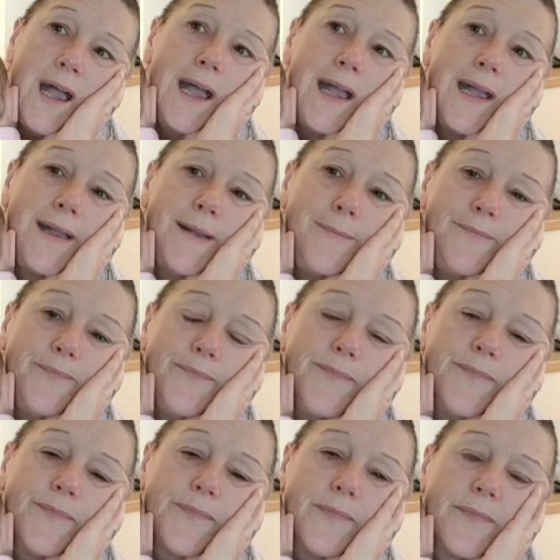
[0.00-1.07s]

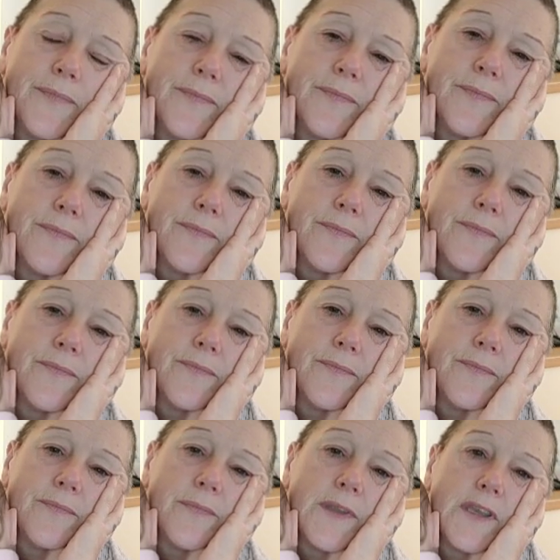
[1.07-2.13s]

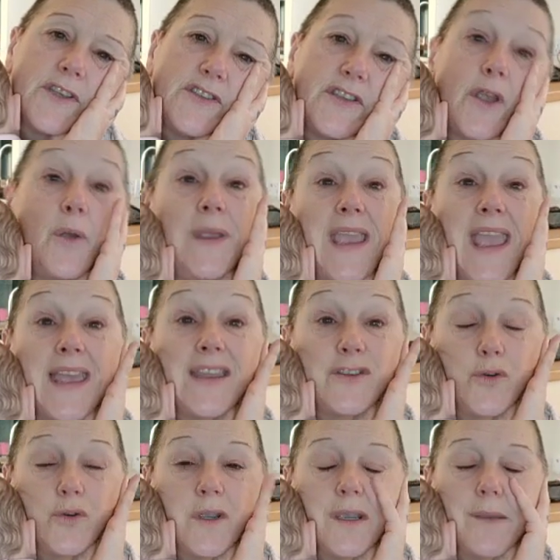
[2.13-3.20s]
So yeah,
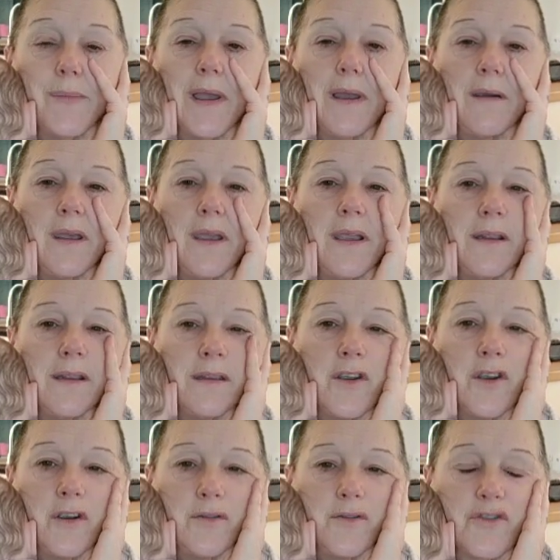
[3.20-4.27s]
talking about like the
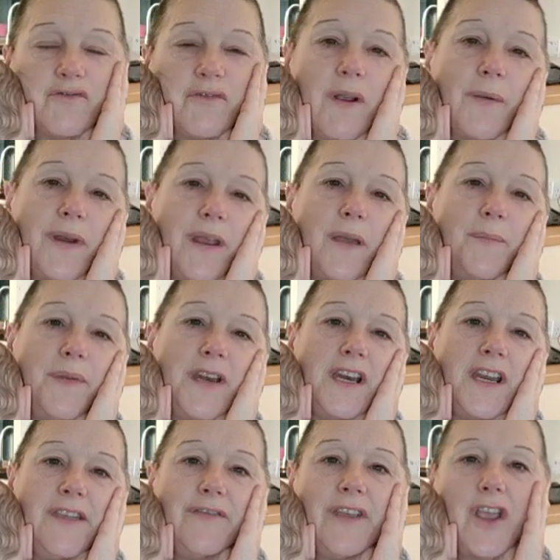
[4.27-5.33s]
girls growing up
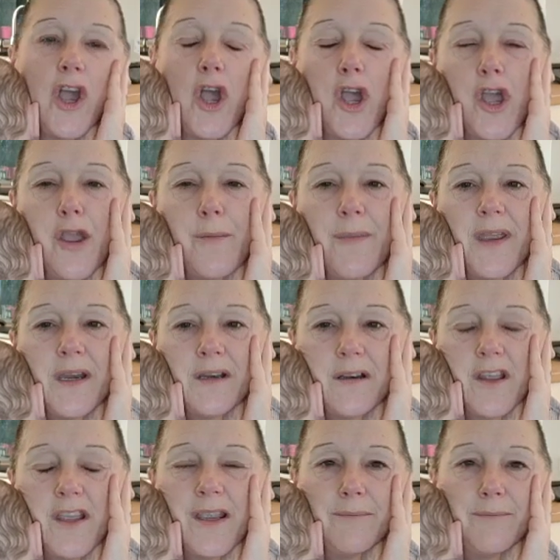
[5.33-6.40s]
and leaving home and
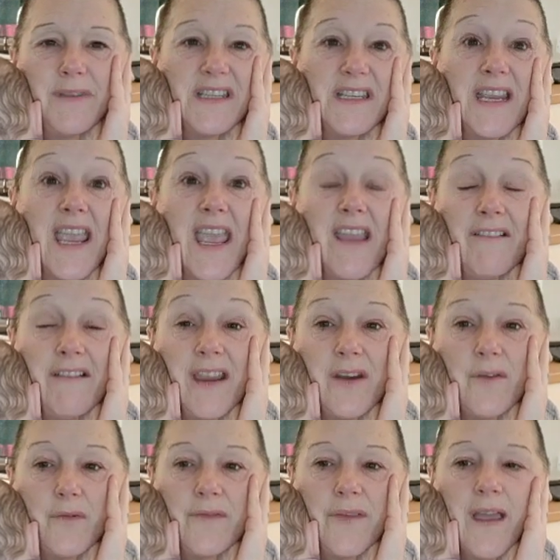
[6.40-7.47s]
like missing Kerry
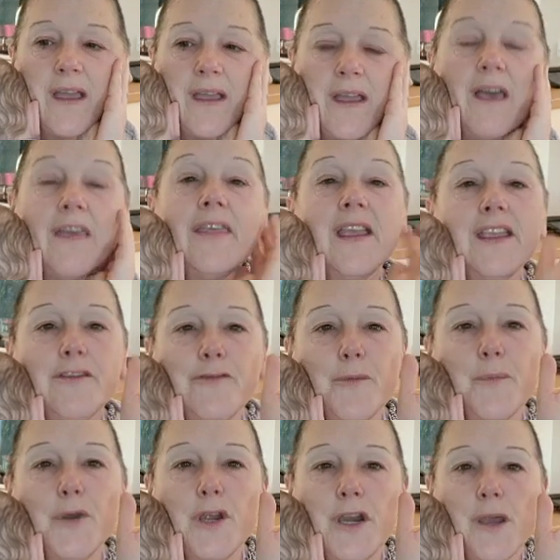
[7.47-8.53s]
and all that. Thank you
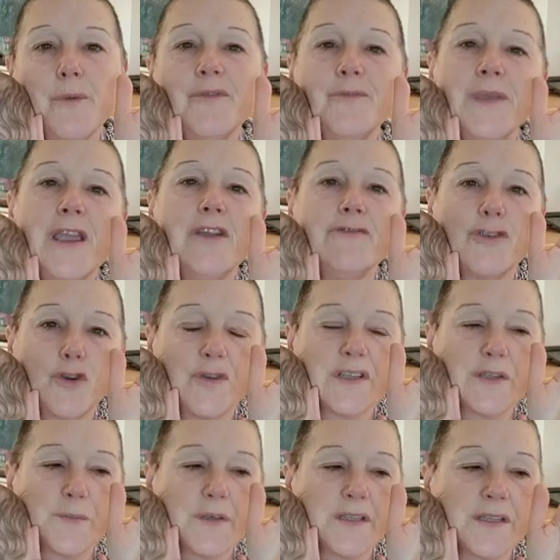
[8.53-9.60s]
for putting up with me over
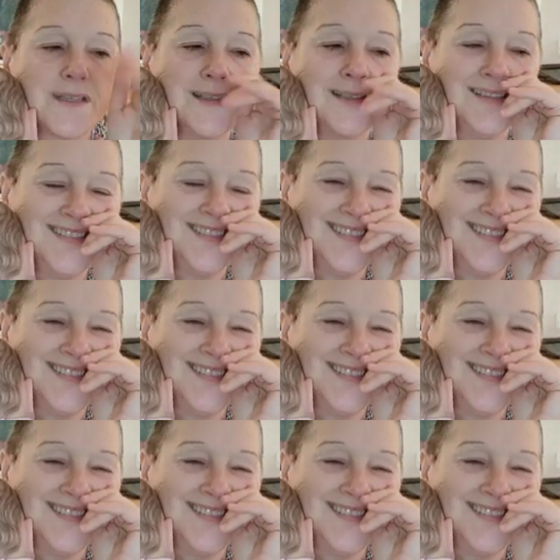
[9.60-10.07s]
Christmas.